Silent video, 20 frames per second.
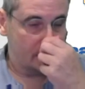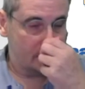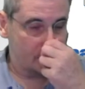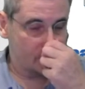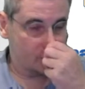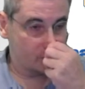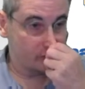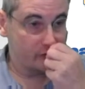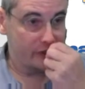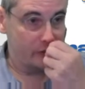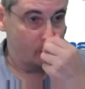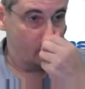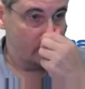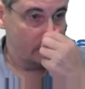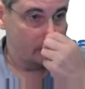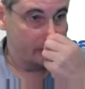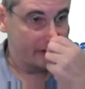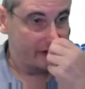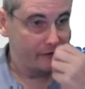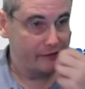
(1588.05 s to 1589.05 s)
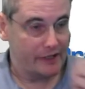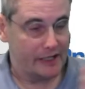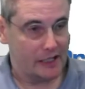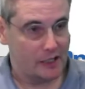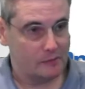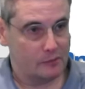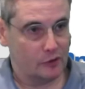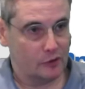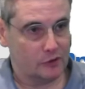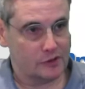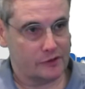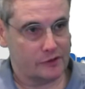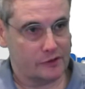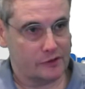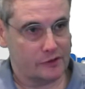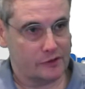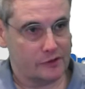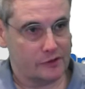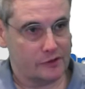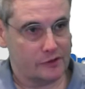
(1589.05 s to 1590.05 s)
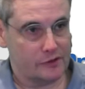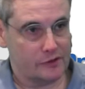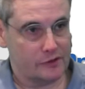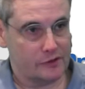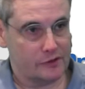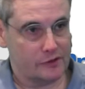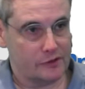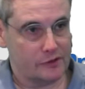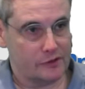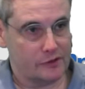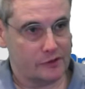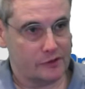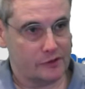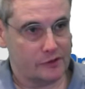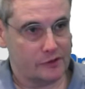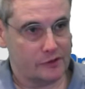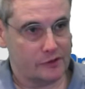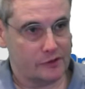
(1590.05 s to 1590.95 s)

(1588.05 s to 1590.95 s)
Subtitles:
stream will be available to view later,